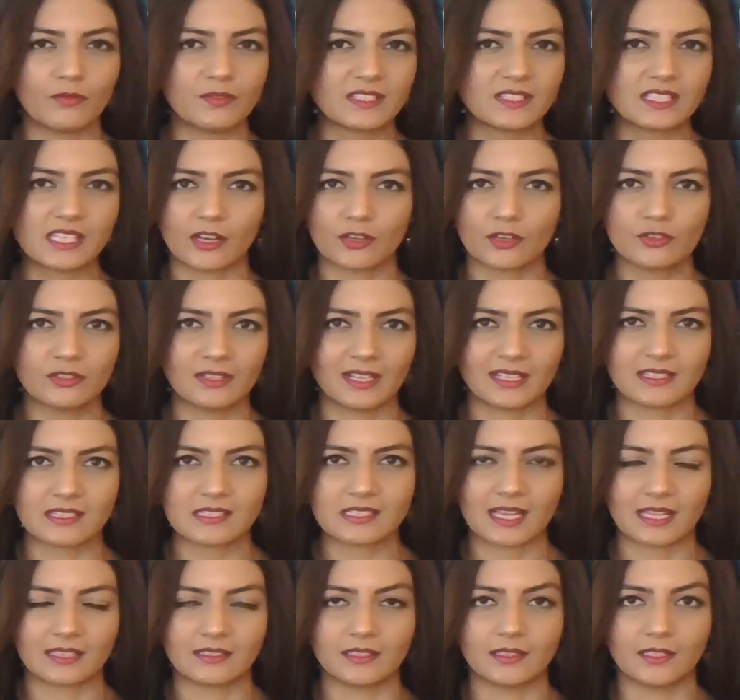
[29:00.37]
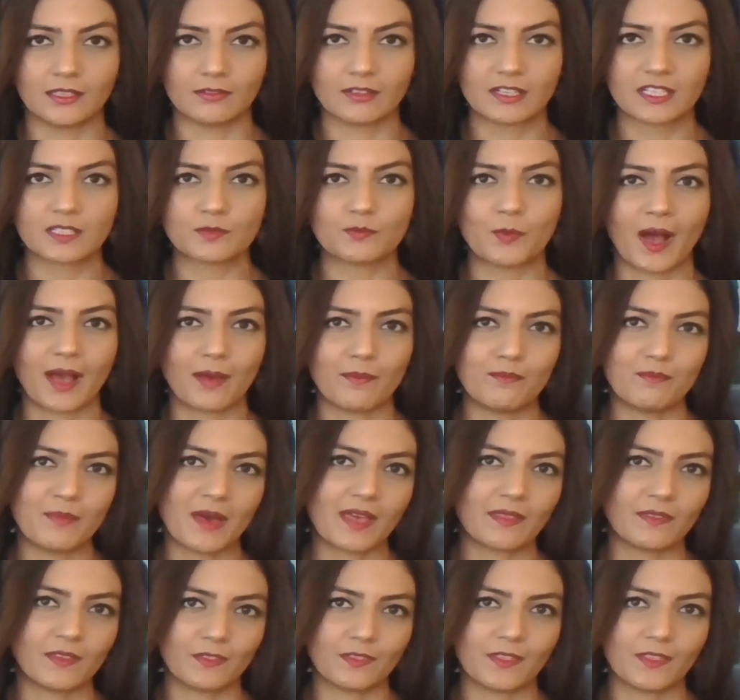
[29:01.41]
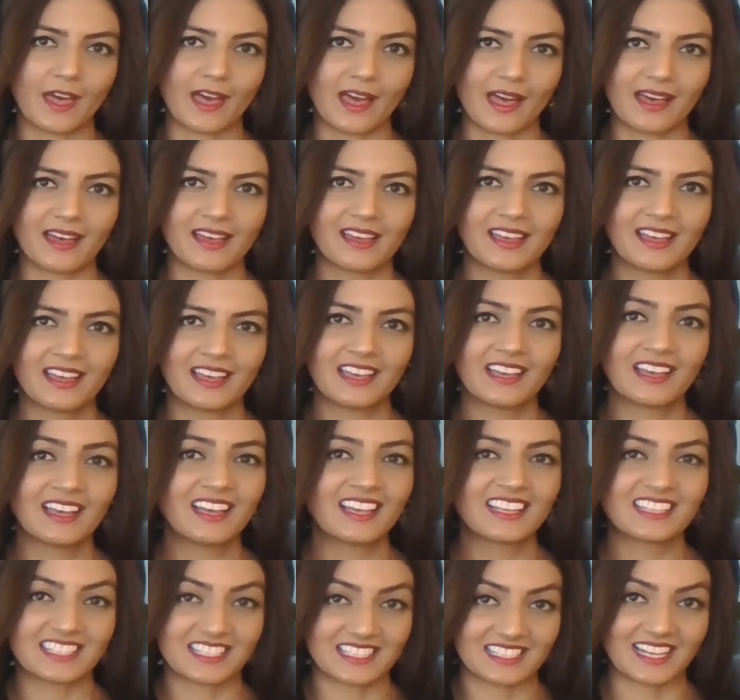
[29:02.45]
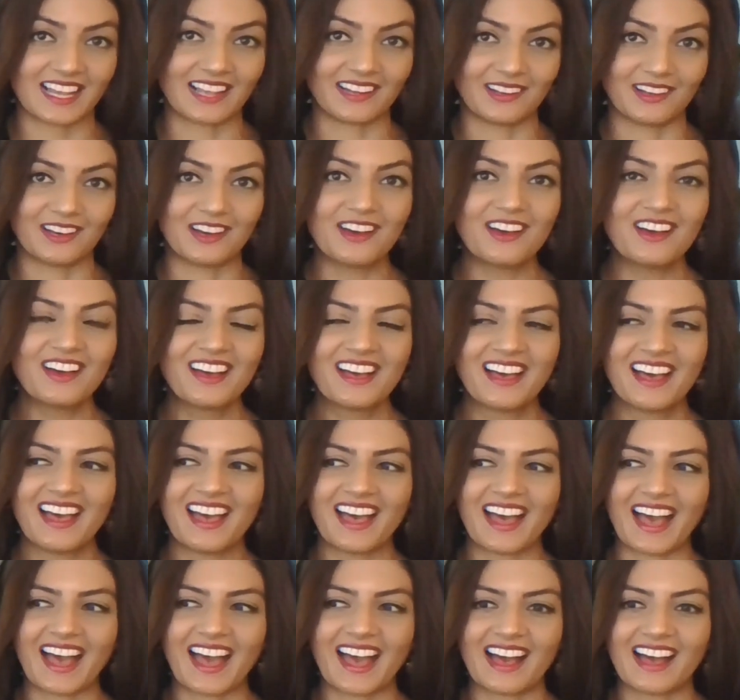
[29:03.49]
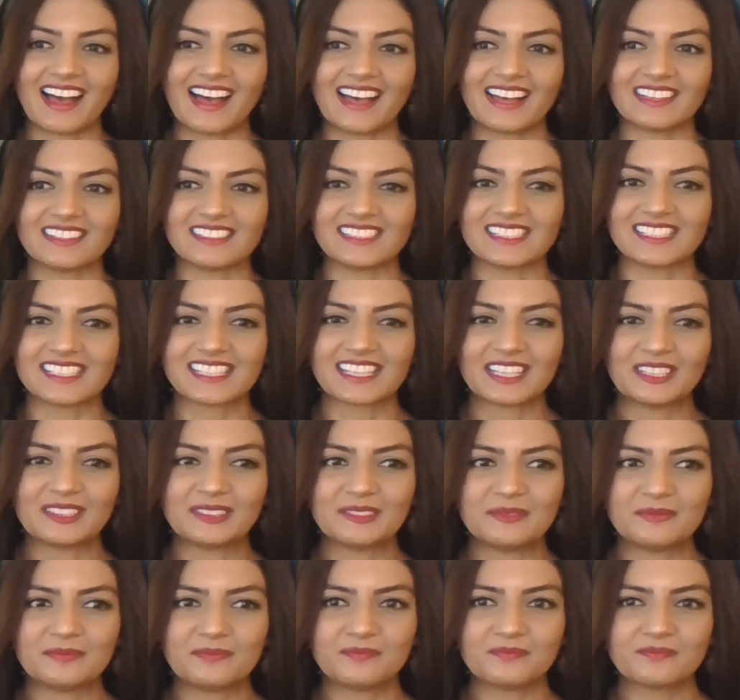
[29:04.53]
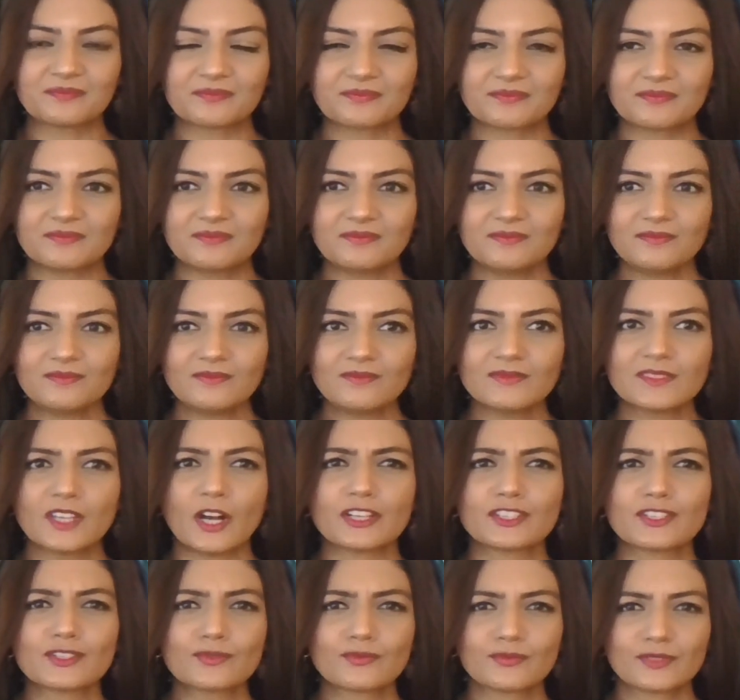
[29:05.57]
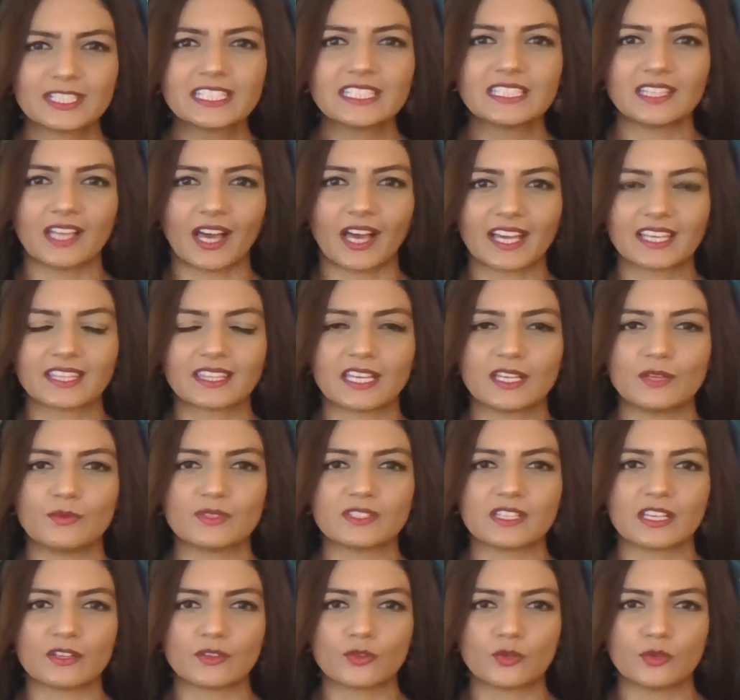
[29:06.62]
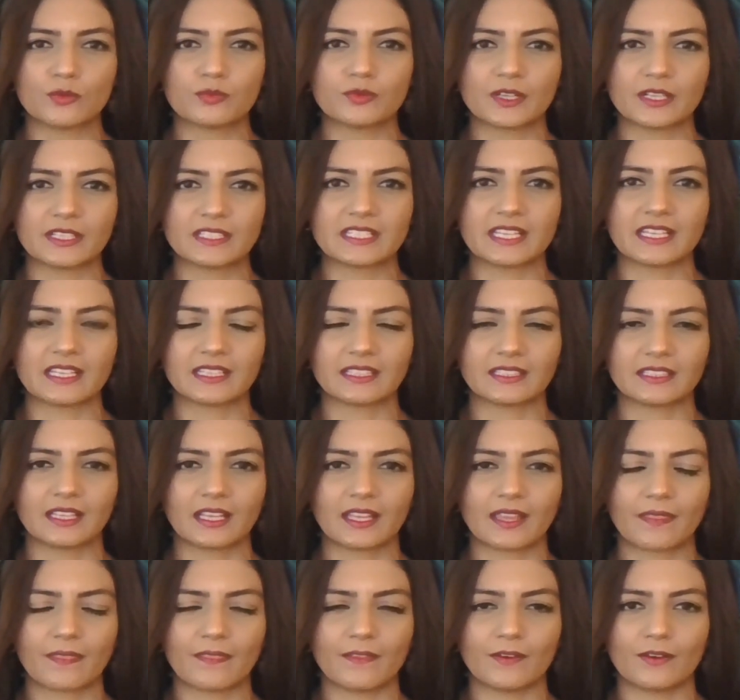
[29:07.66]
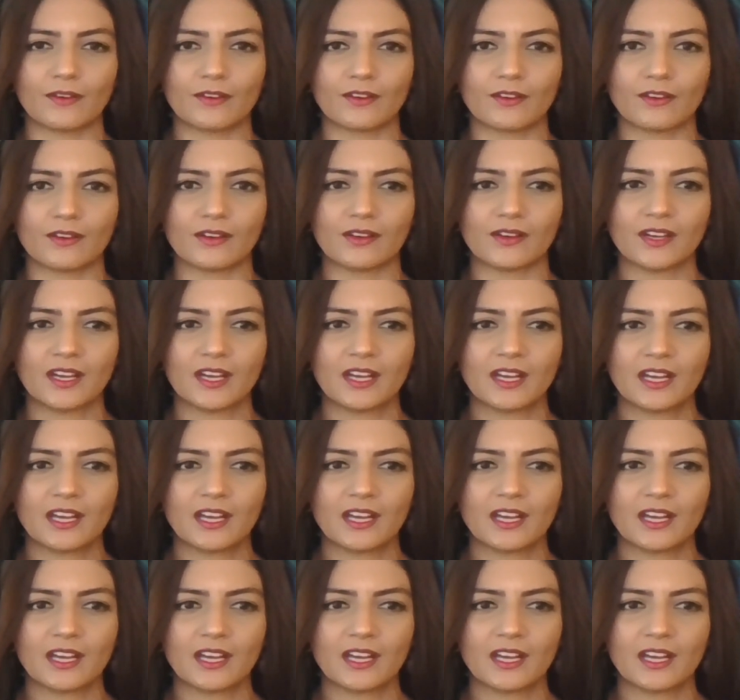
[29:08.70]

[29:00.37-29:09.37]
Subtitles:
Obviously I couldn't understand the lyrics, but I bet that they're stellar, and I just really like that he was incorporating the